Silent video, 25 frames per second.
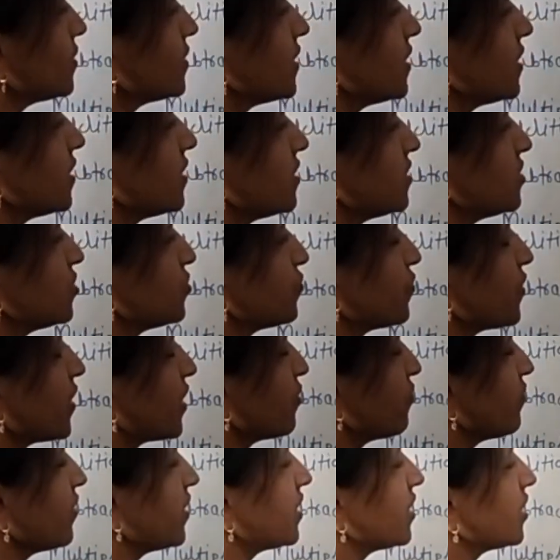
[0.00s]
there is
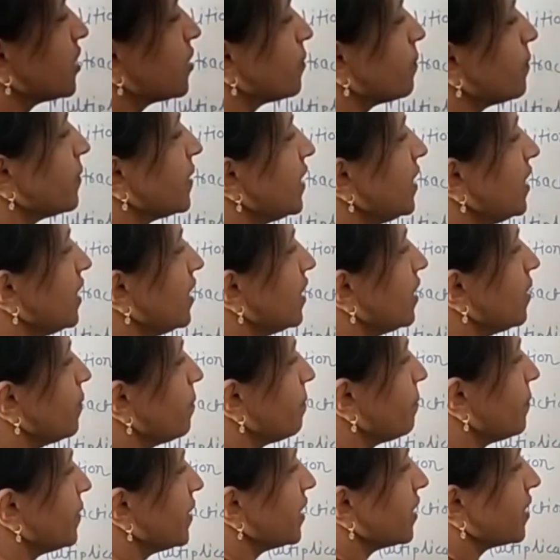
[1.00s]
one variable
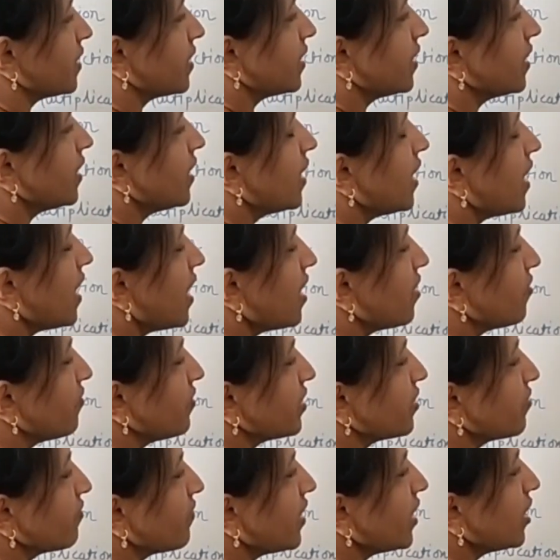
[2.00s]
P
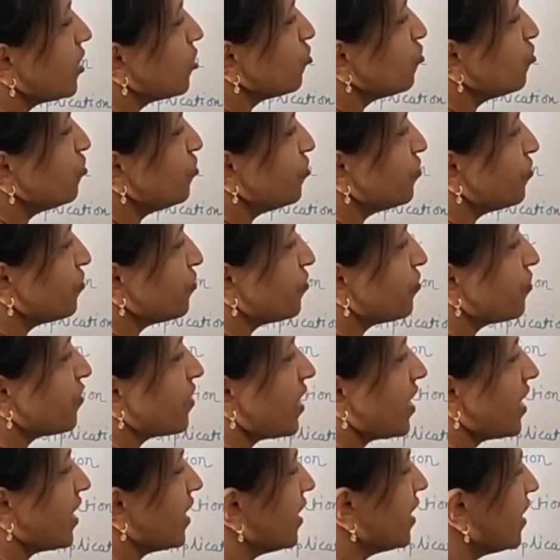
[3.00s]
having value
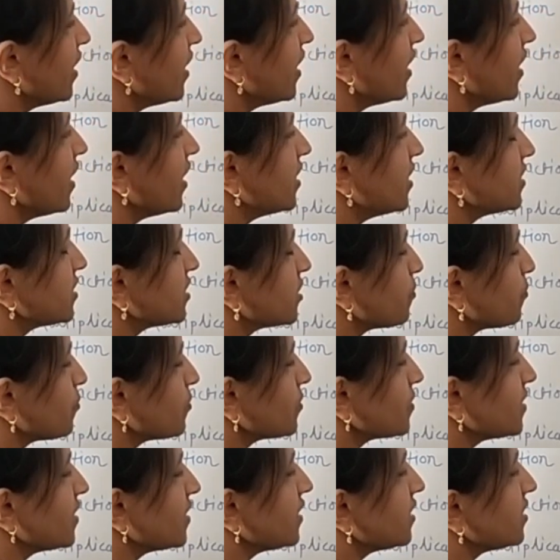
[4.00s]
five, and
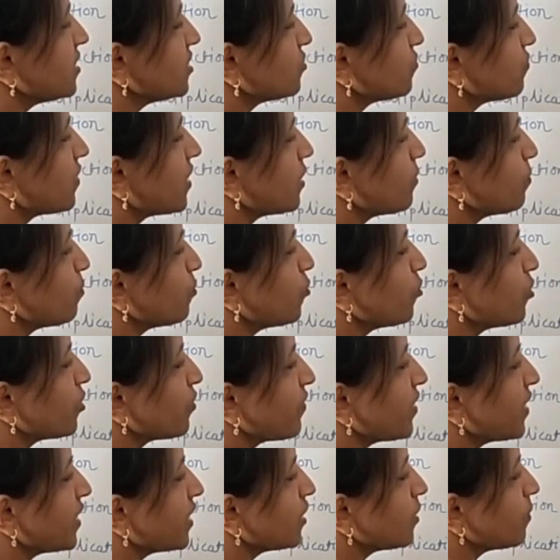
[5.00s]
suppose there is one more
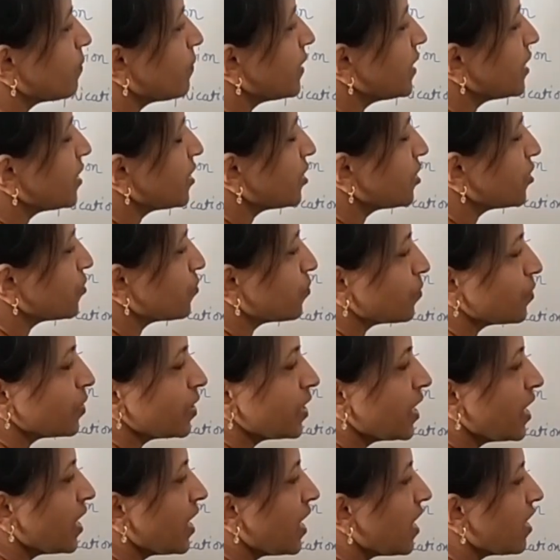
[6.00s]
variable
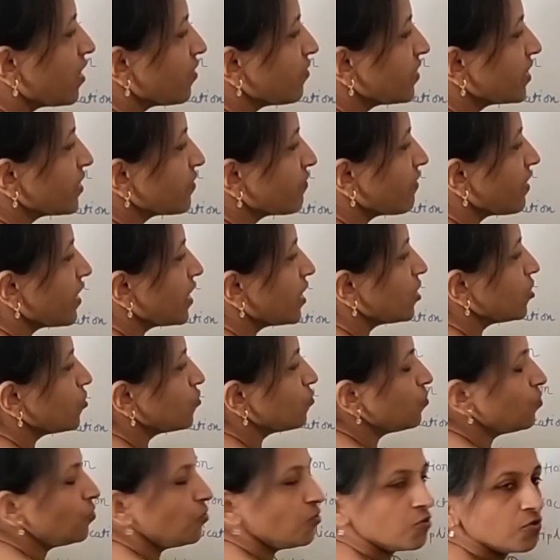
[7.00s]
Q having
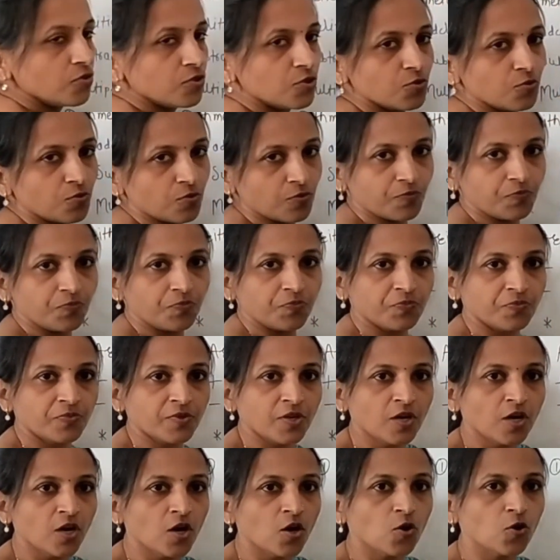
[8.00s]
value two.
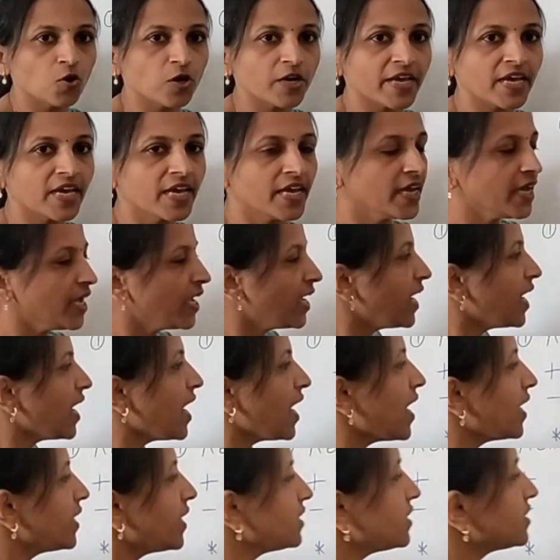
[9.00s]
Okay,
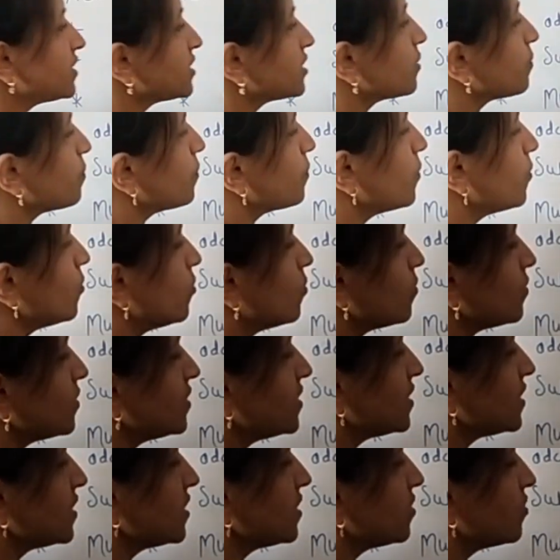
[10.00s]
and
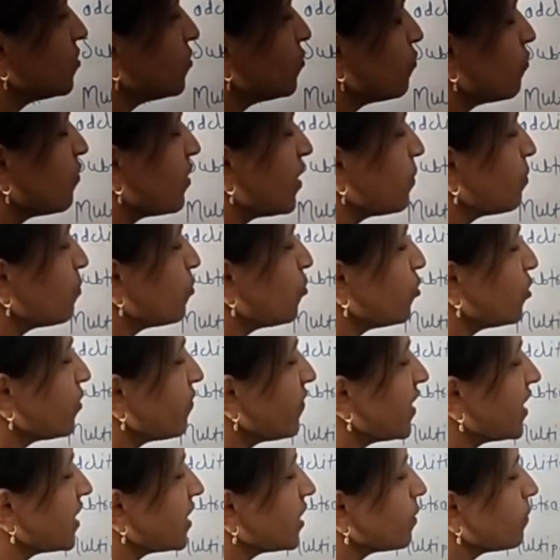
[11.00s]
suppose one more
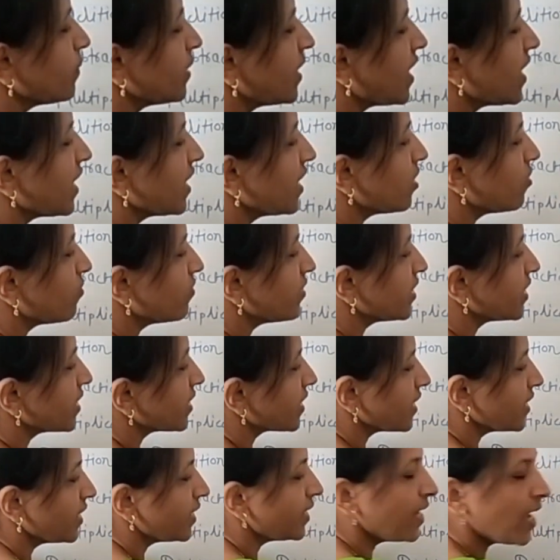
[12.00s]
variable I have
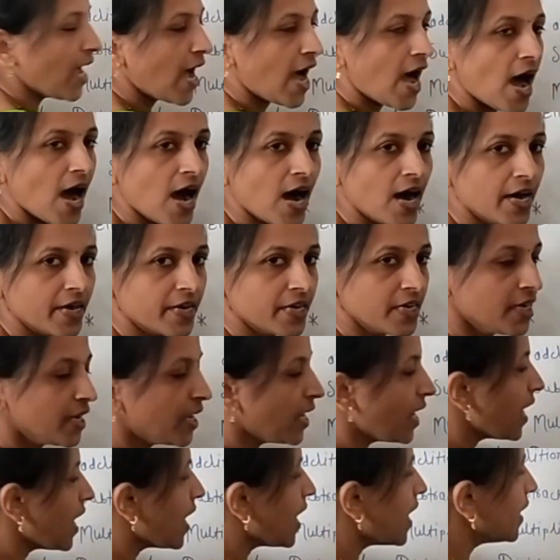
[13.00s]
declared R,
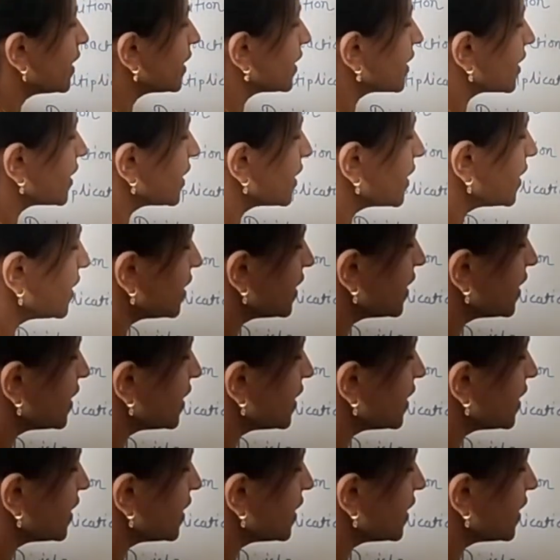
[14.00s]
and in